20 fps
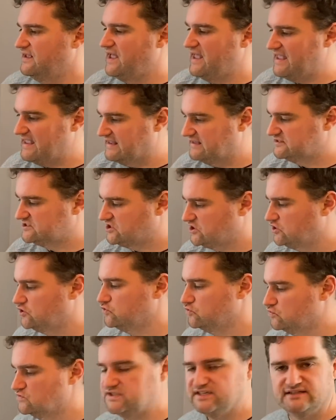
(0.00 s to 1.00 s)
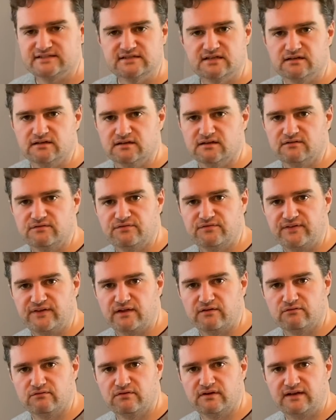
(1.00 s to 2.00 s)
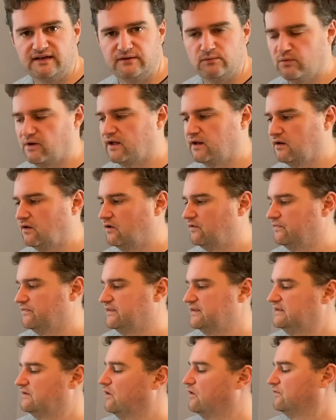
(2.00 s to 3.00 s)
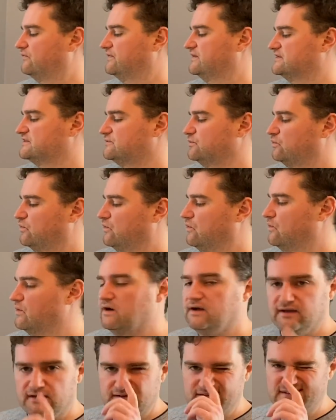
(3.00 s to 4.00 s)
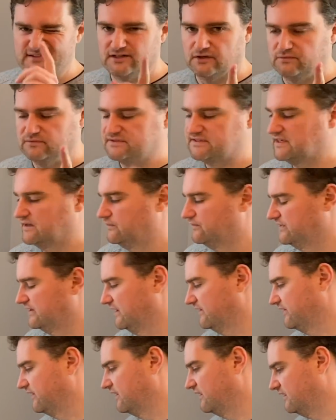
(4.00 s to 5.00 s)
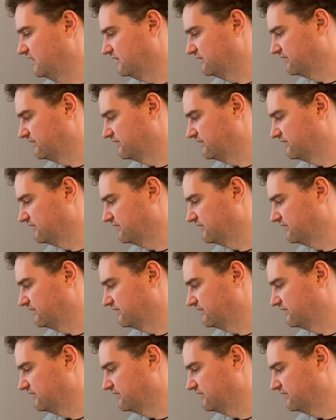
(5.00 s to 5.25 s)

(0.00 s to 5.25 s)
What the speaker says: It's huge. It's going to fit really well on the office wall. Don't tell the other half